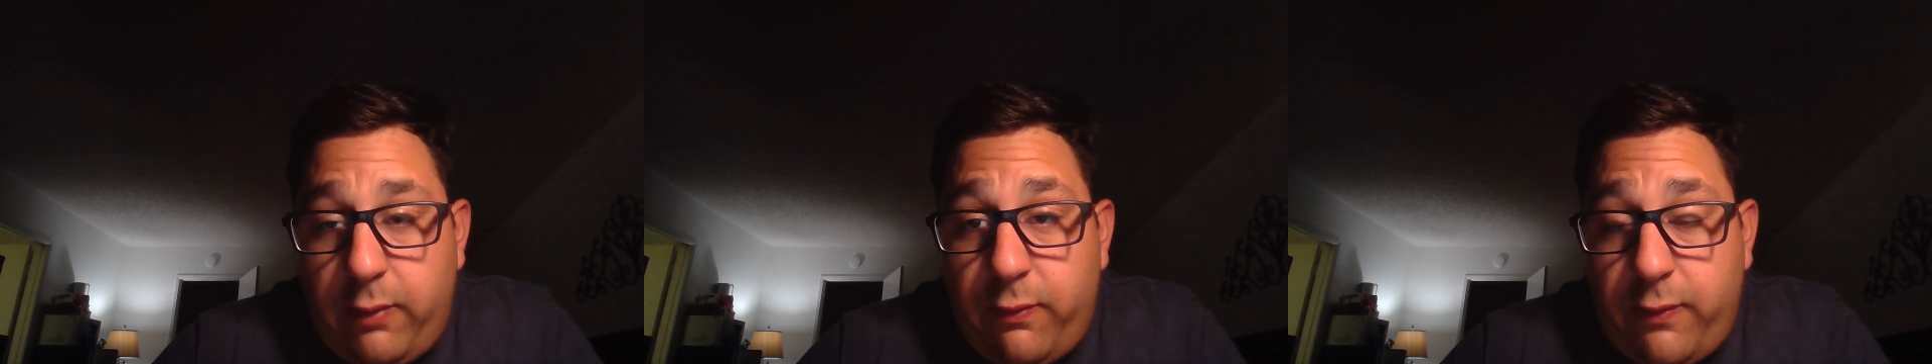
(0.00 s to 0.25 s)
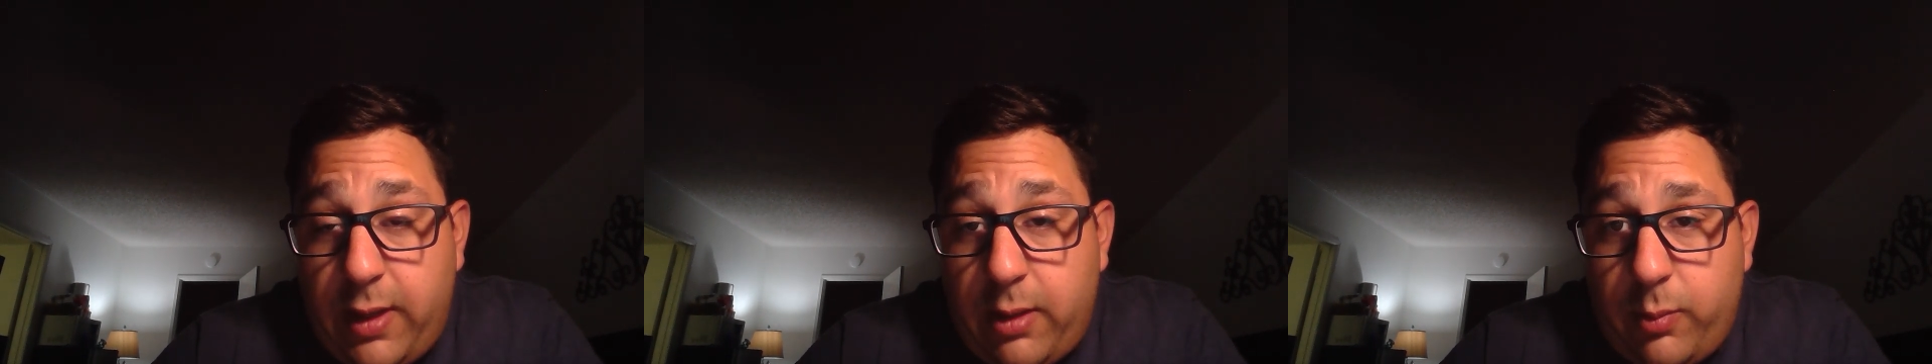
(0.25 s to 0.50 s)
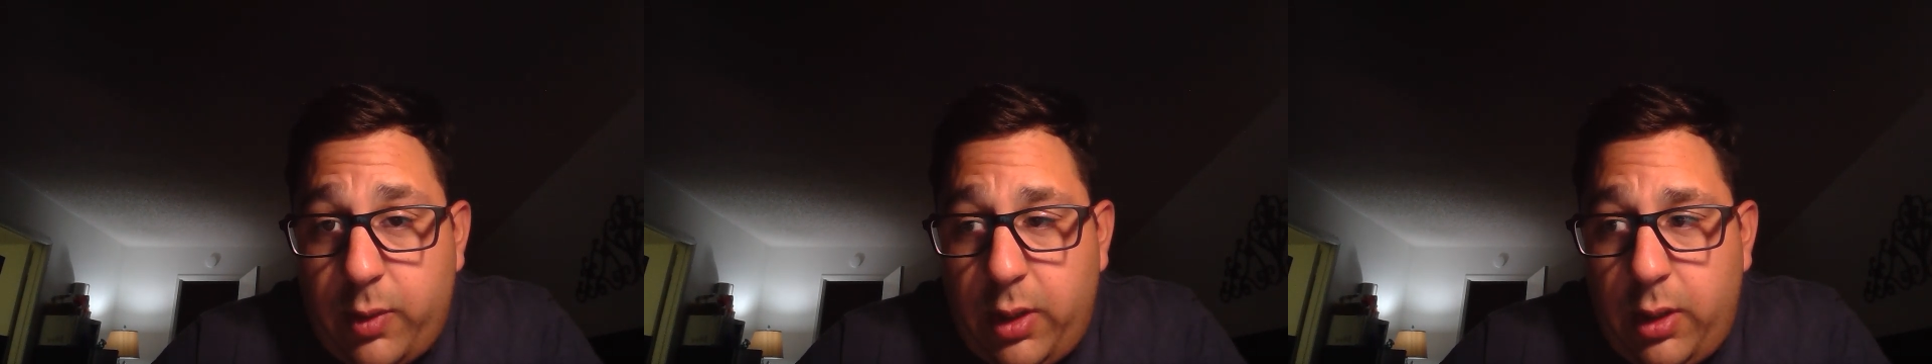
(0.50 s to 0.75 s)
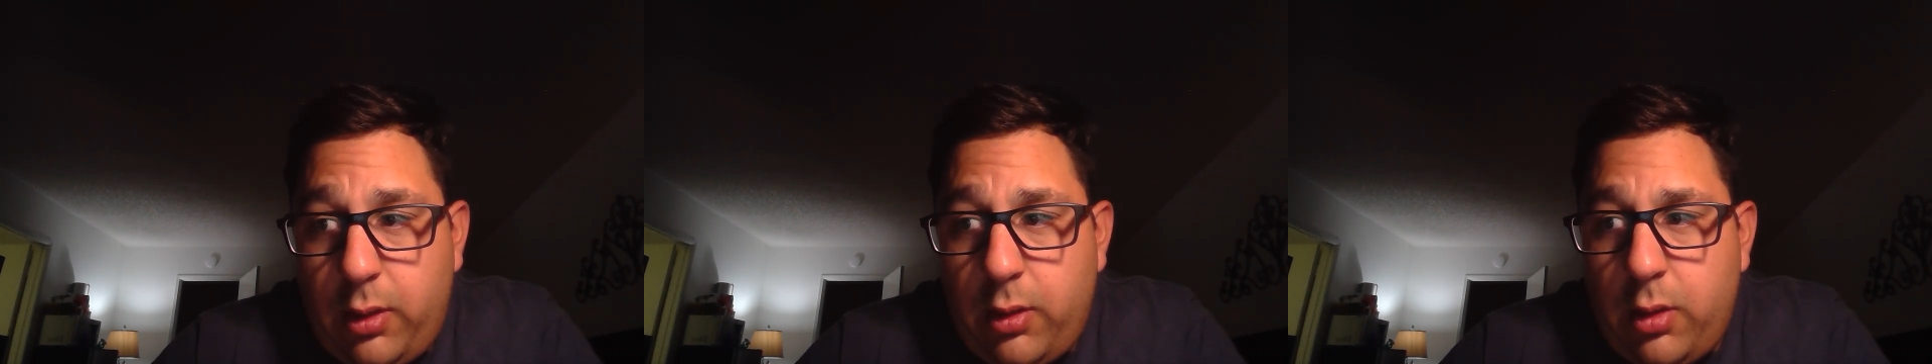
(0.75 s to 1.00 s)
a
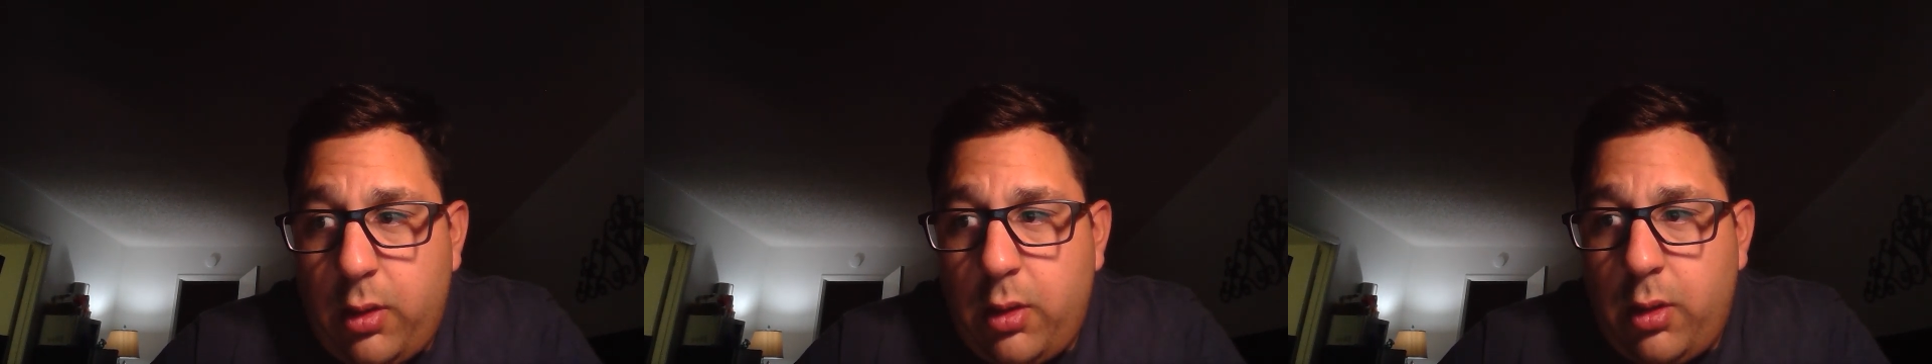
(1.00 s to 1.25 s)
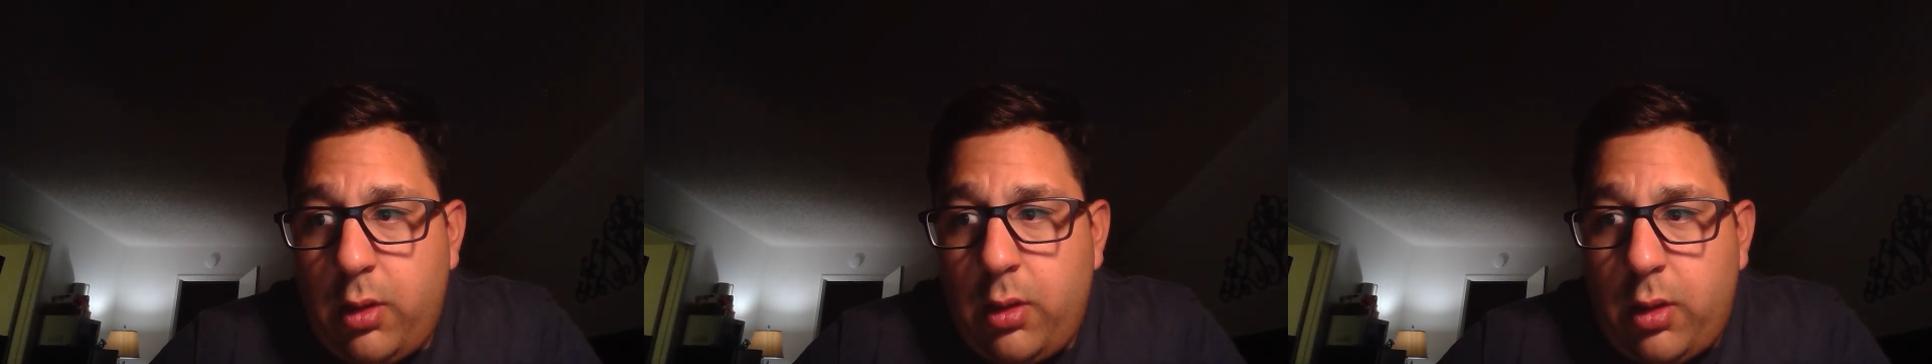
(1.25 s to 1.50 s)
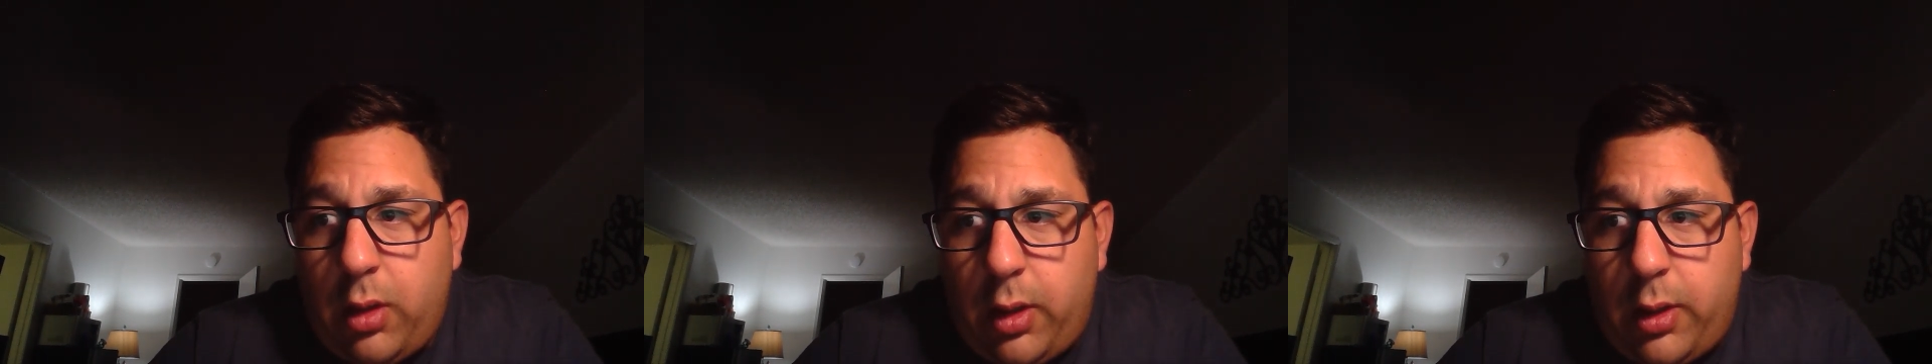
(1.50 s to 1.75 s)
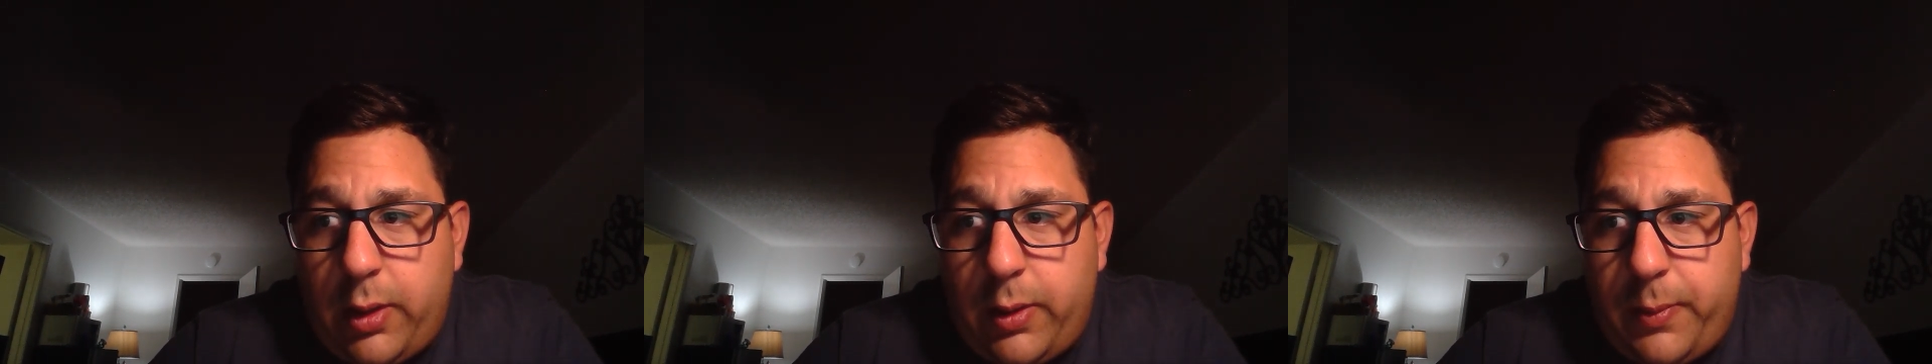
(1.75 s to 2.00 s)
family,
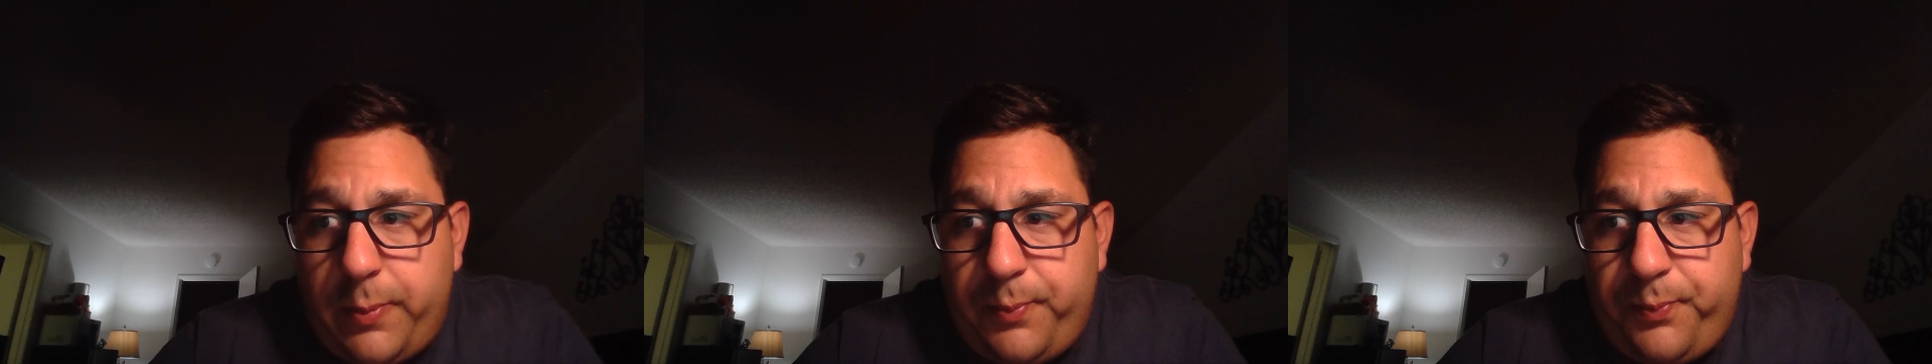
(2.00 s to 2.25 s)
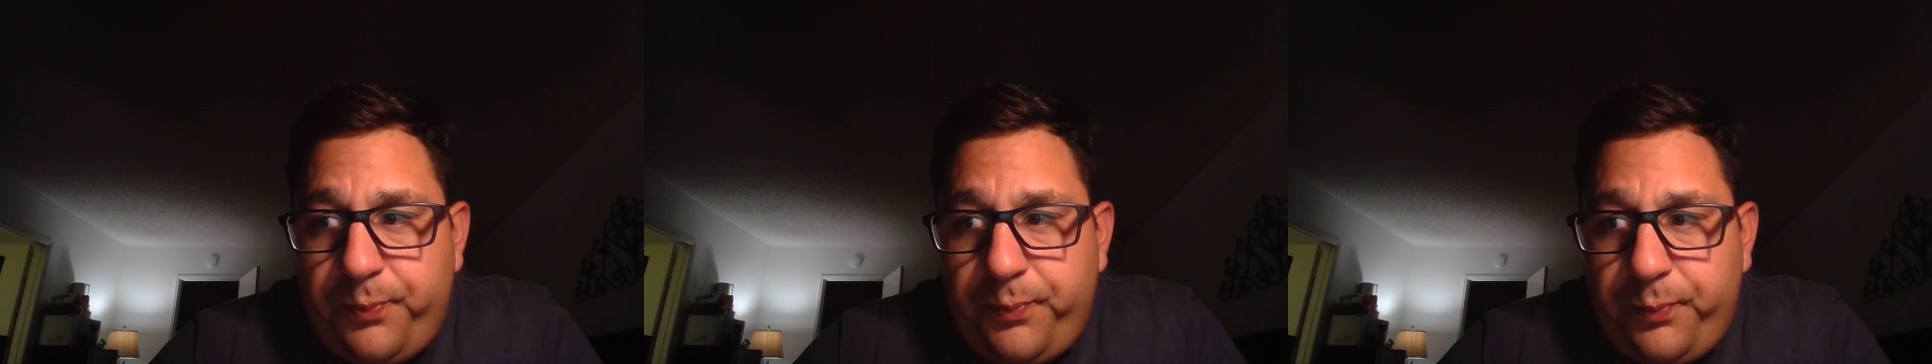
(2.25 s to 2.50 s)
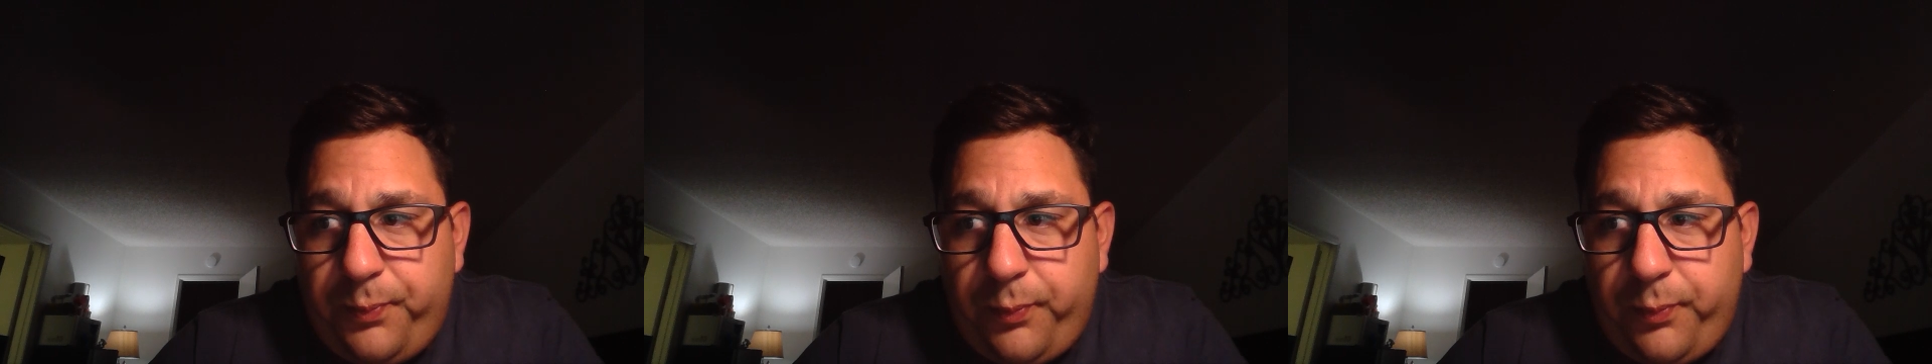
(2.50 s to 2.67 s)
um,